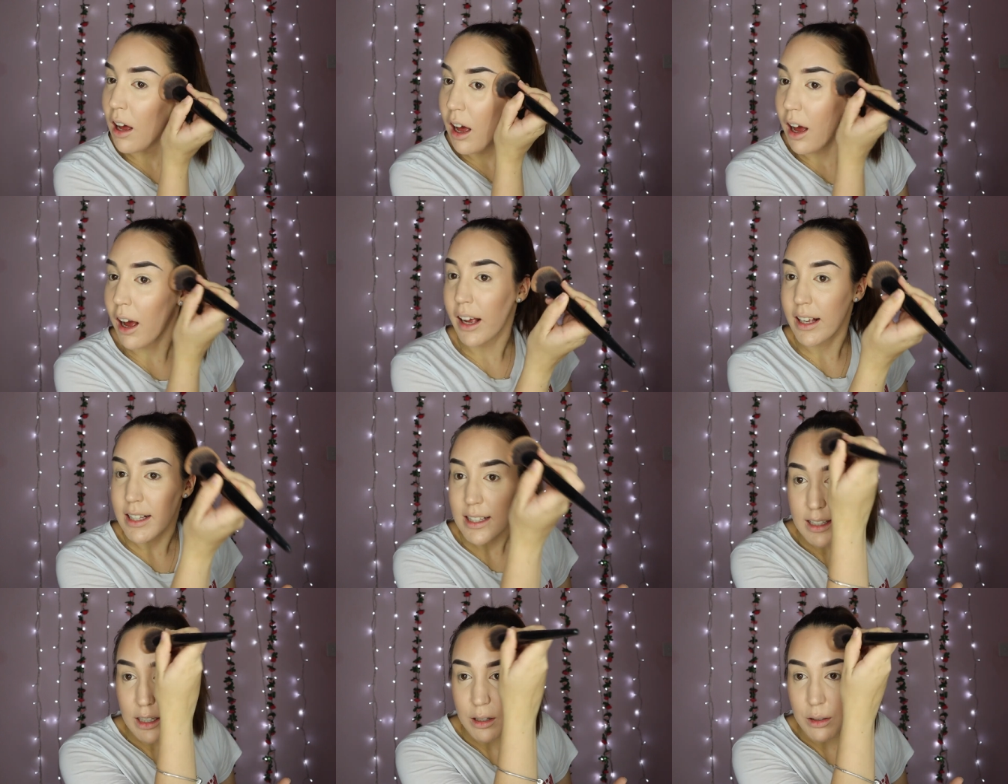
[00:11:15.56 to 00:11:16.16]
I
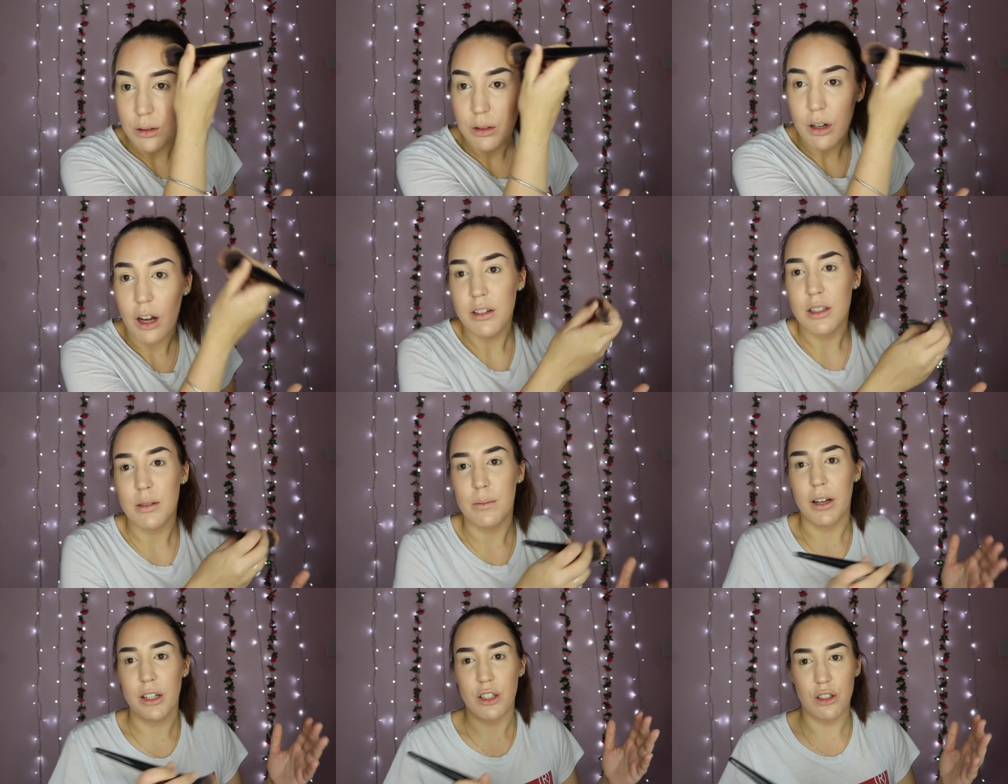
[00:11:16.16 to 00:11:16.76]
still go
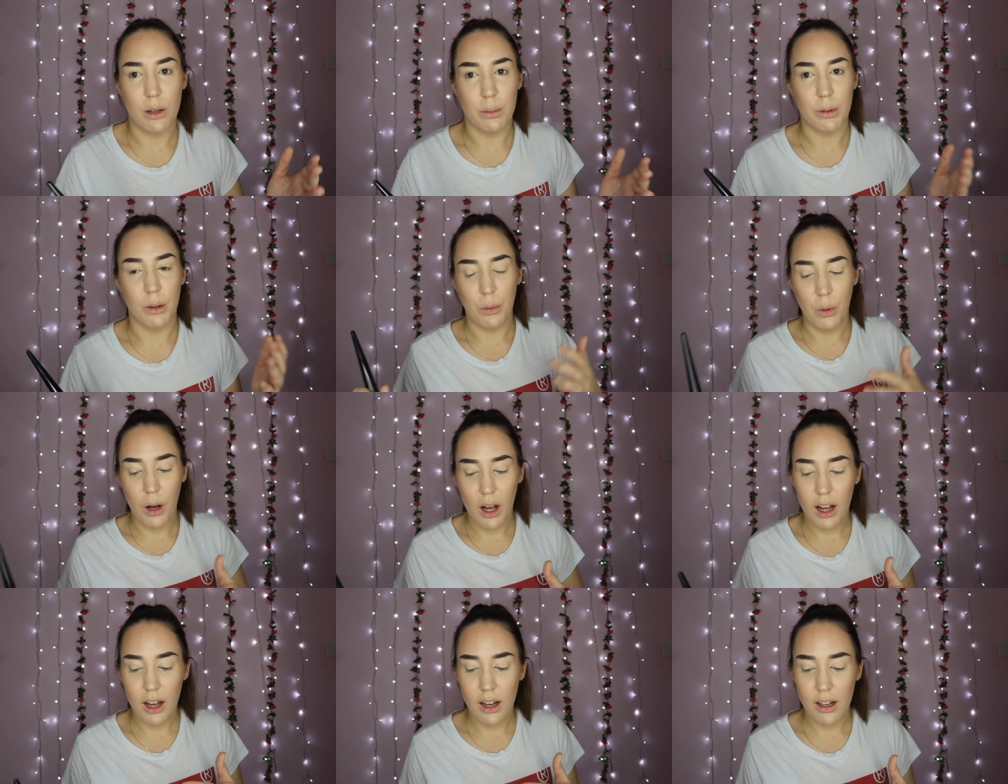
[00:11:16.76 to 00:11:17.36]
to my job at
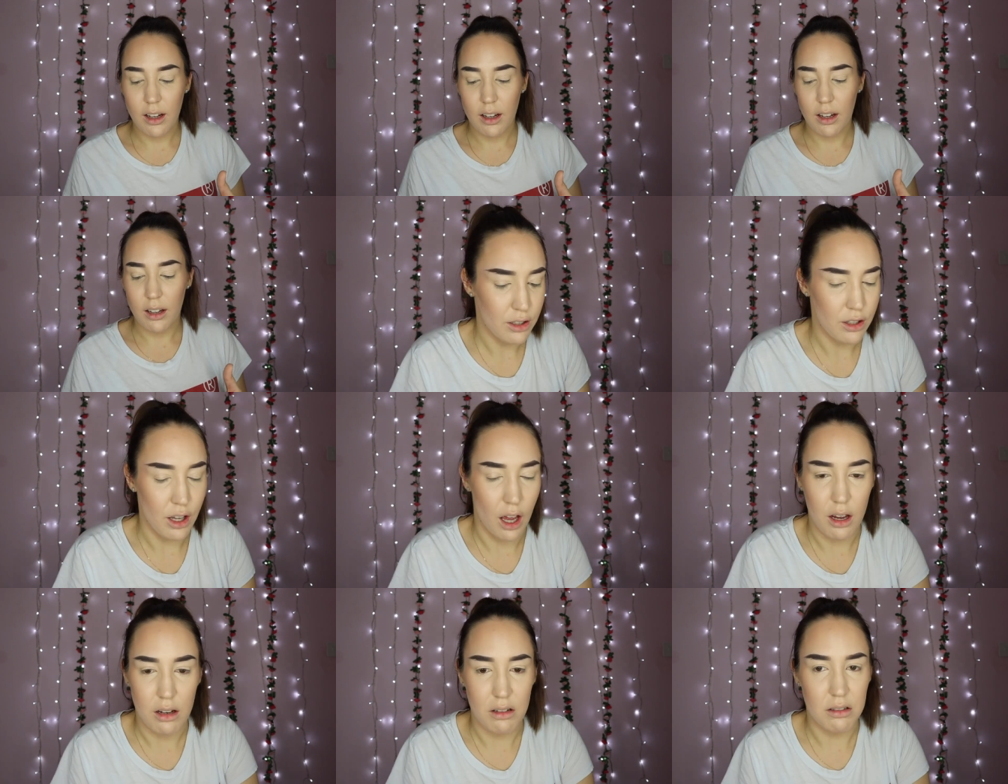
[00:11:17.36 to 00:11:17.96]
work,
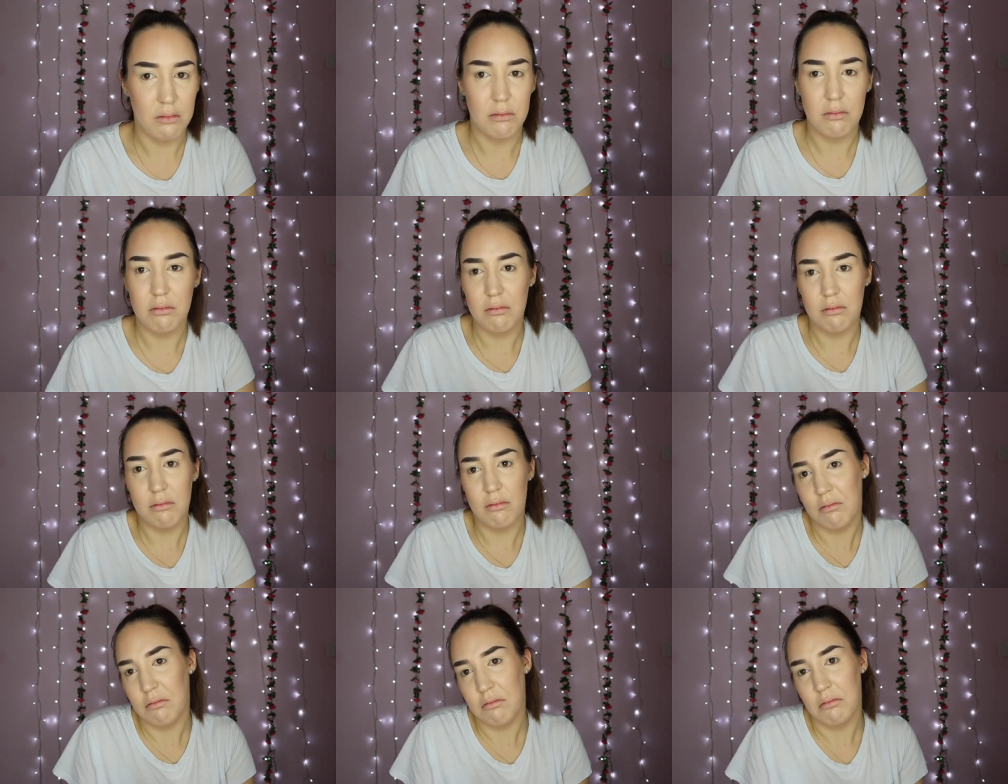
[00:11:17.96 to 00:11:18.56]
so
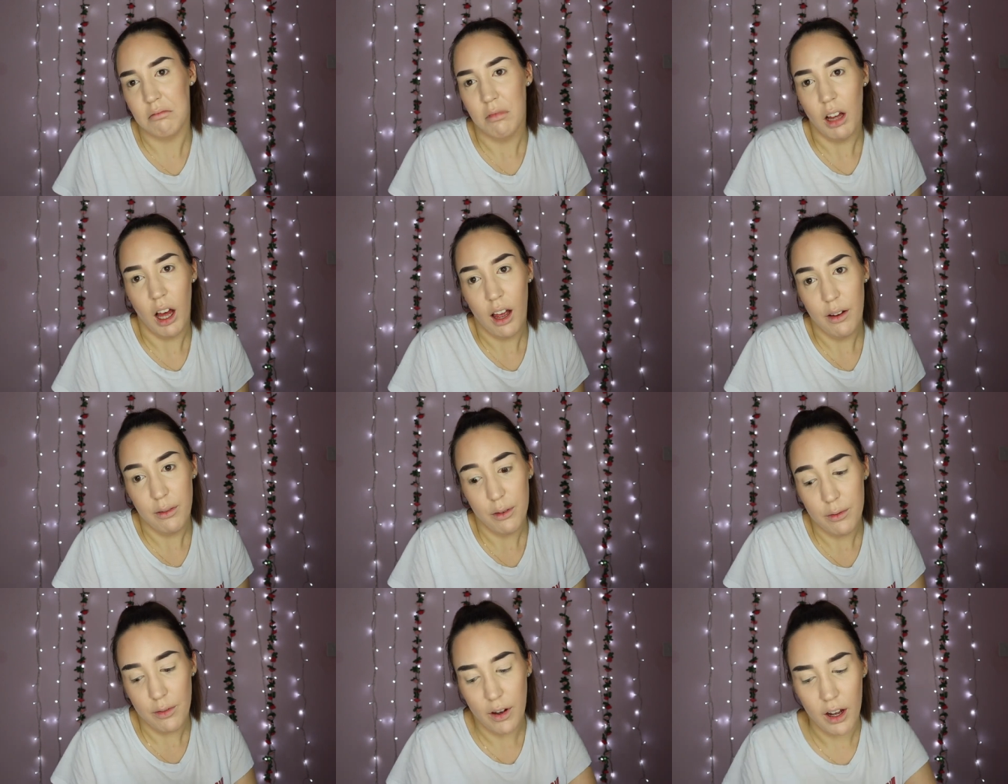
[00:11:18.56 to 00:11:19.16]
I
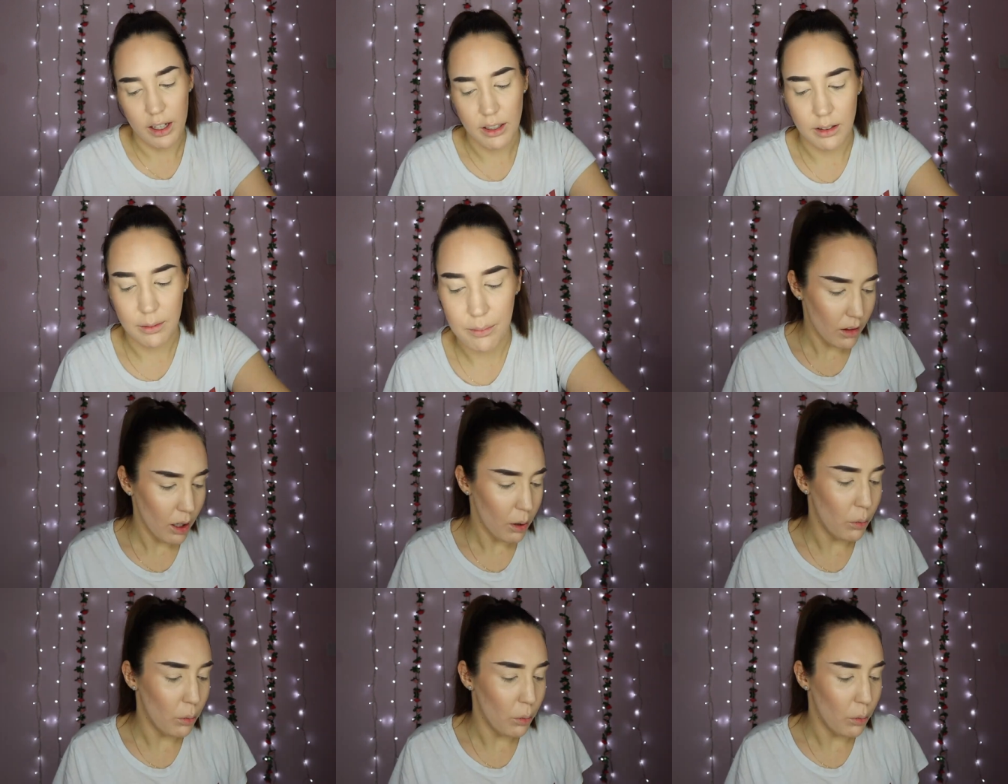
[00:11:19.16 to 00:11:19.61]
feel fine.